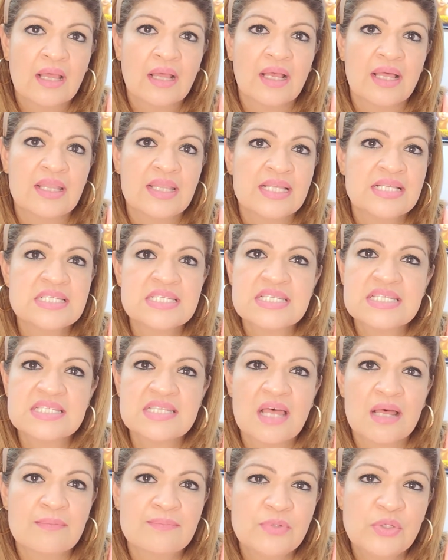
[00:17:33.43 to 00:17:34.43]
they
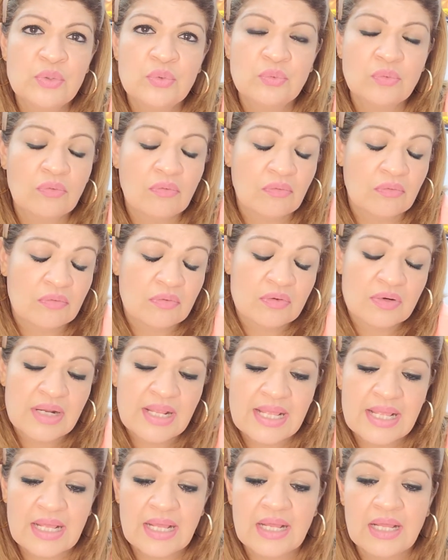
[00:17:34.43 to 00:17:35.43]
stab you, or
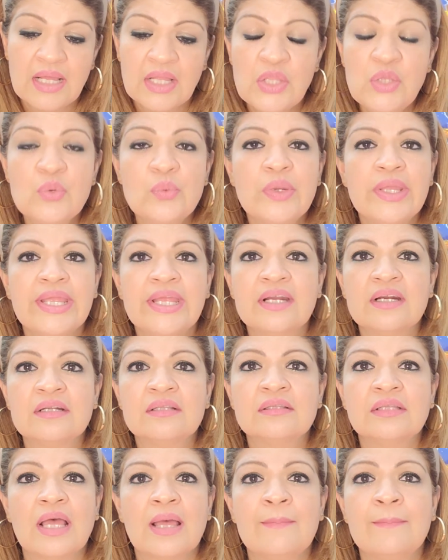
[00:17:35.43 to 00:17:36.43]
you
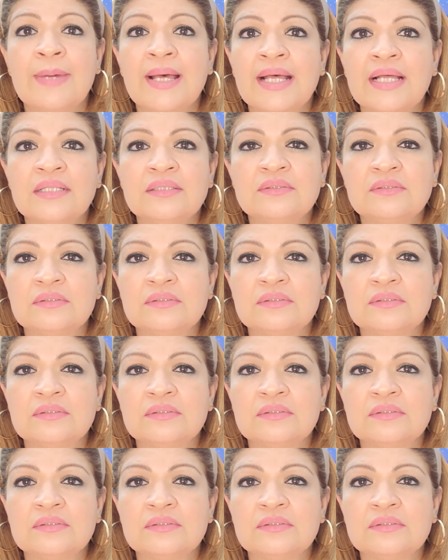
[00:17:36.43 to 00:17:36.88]
heard bad